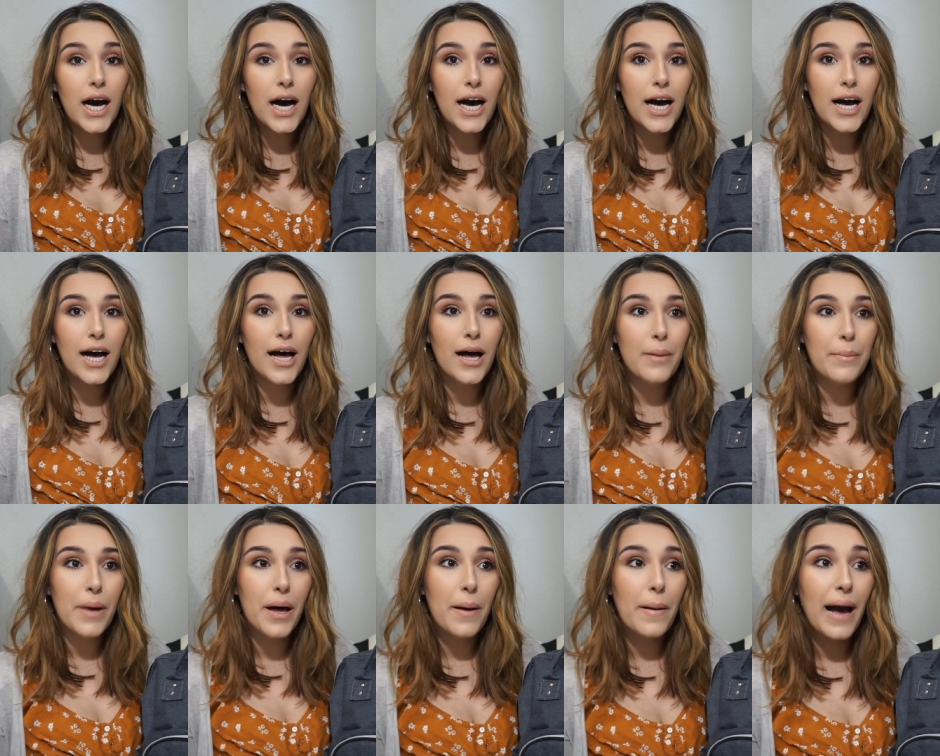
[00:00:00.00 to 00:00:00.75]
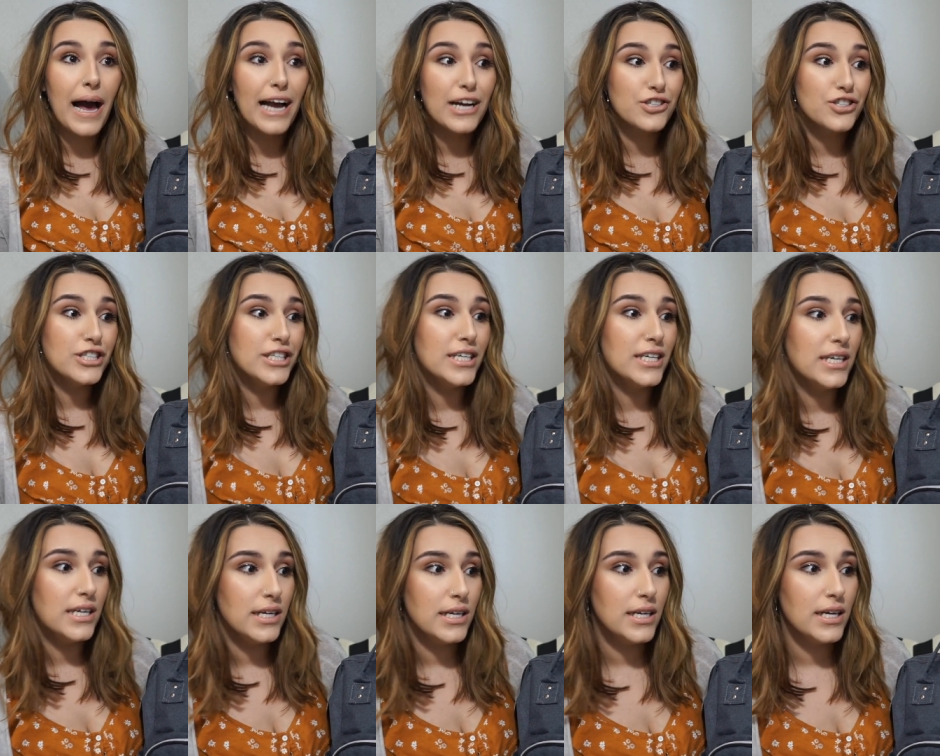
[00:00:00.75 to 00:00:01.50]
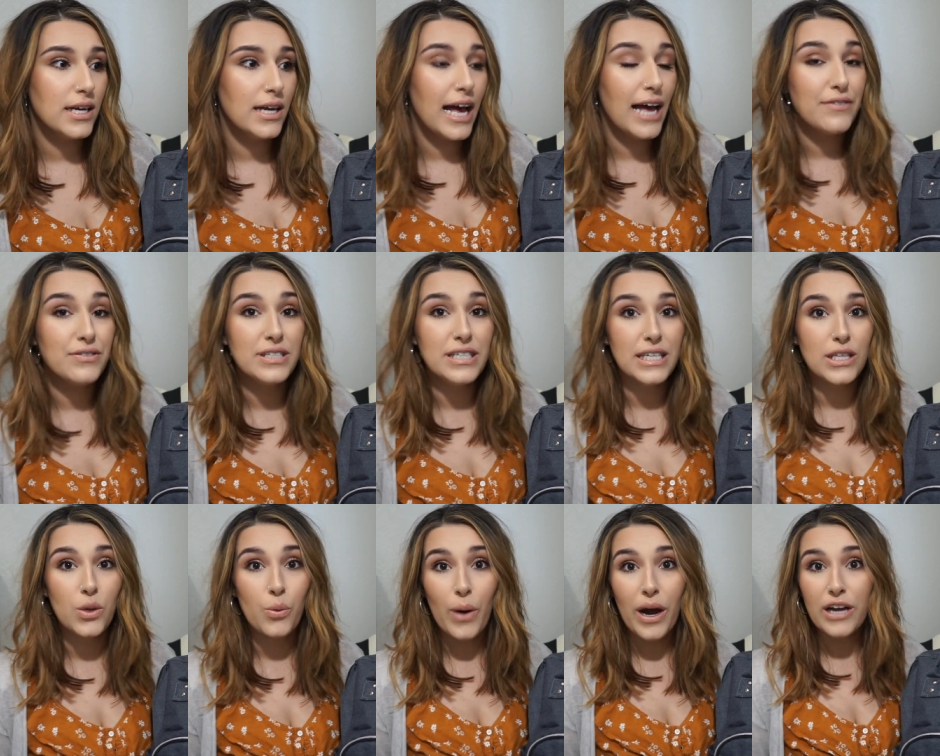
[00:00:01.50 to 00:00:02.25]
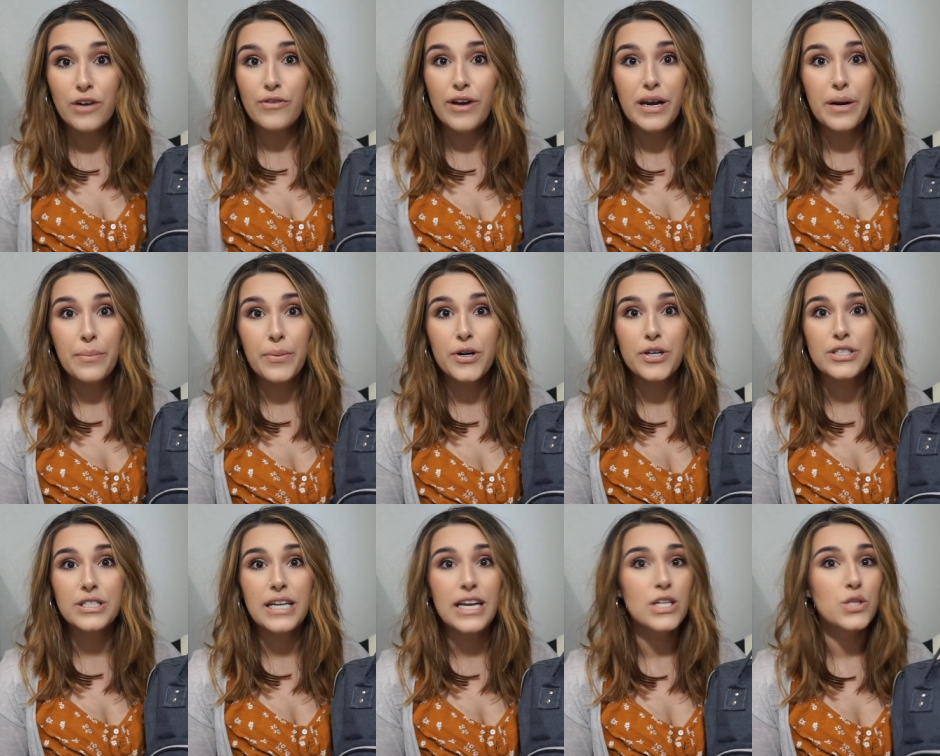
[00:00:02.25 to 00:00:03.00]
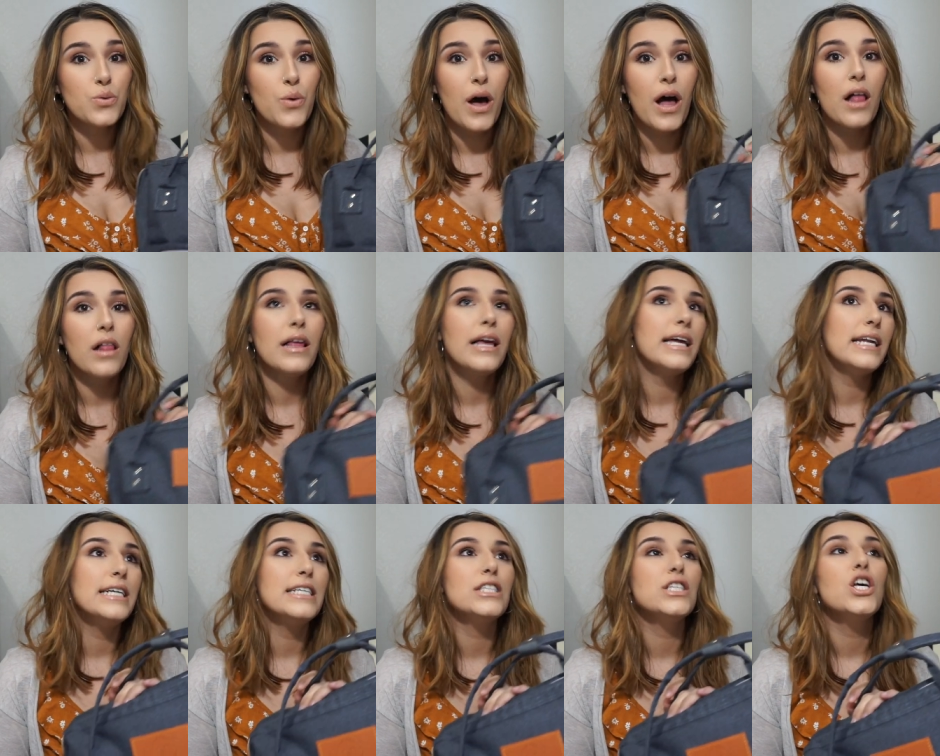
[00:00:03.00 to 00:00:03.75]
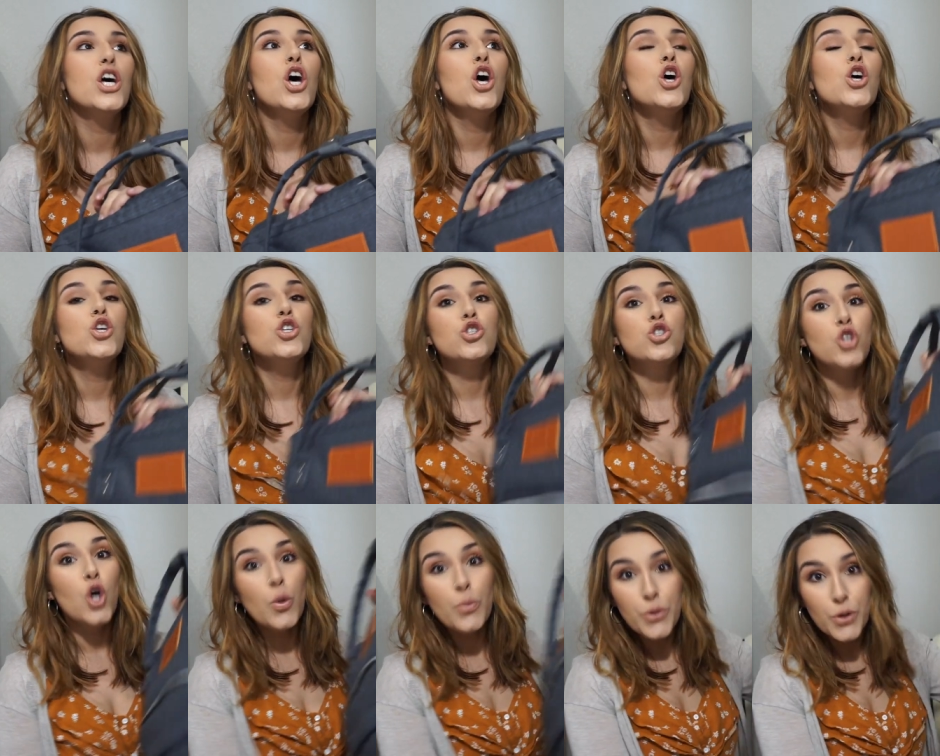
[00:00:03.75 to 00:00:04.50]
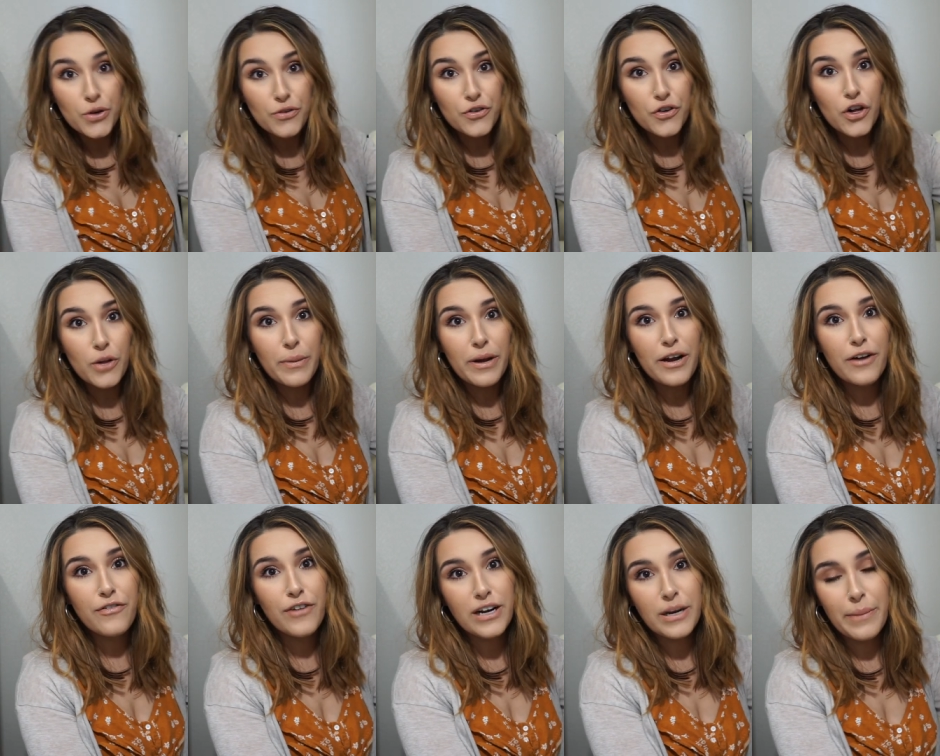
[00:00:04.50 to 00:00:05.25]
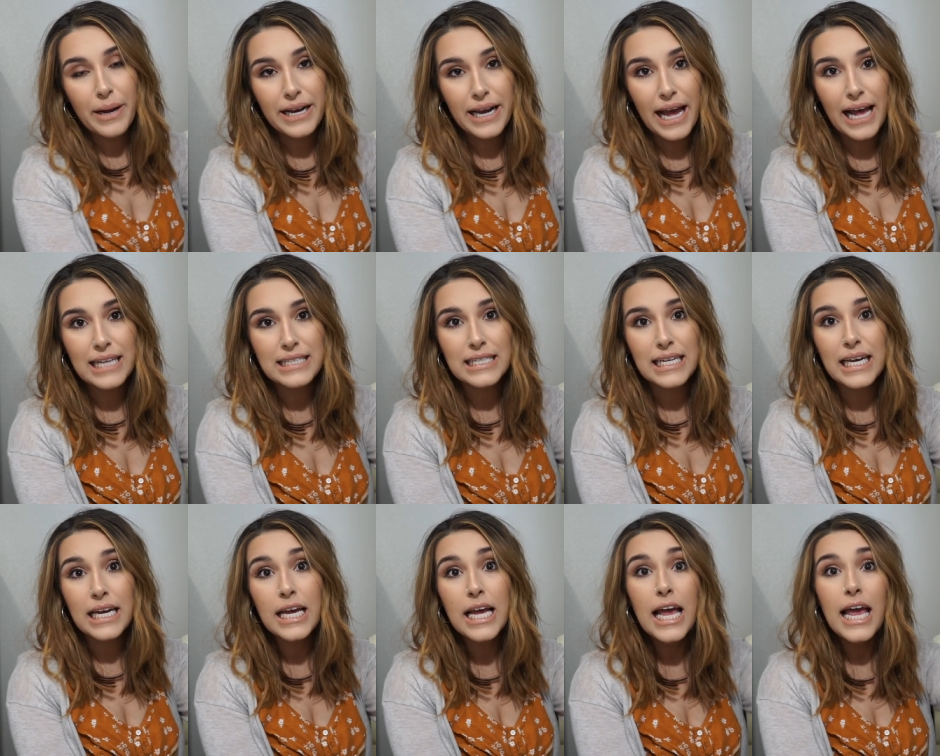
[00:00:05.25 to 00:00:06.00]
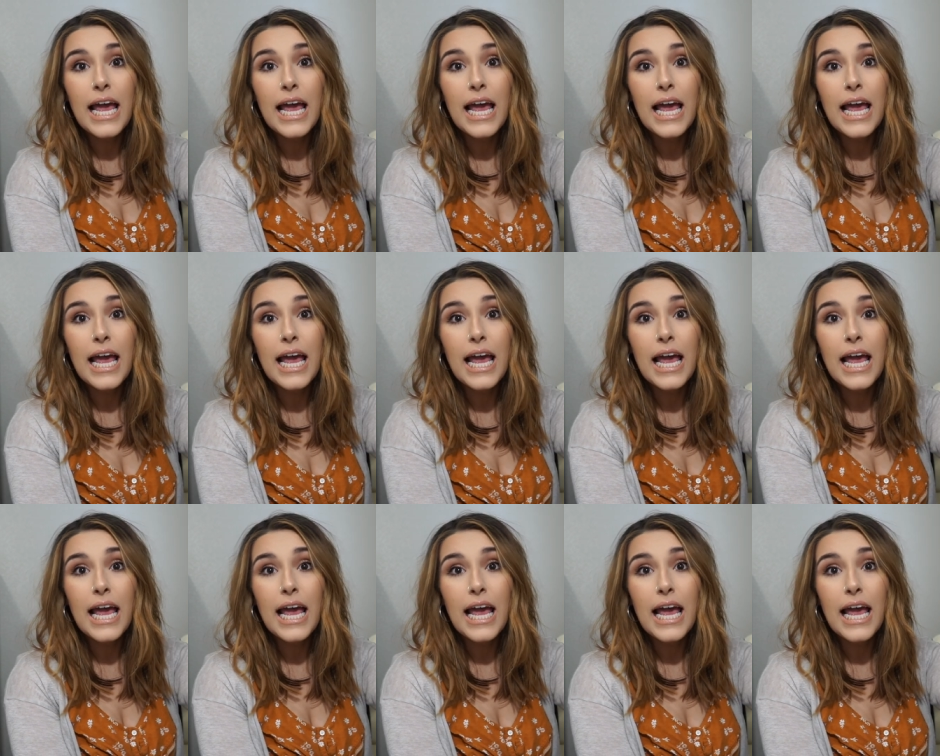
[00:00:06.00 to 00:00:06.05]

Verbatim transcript: Um, I actually have seen the wine red in person as well, and it's so beautiful. My, a friend of mine has it,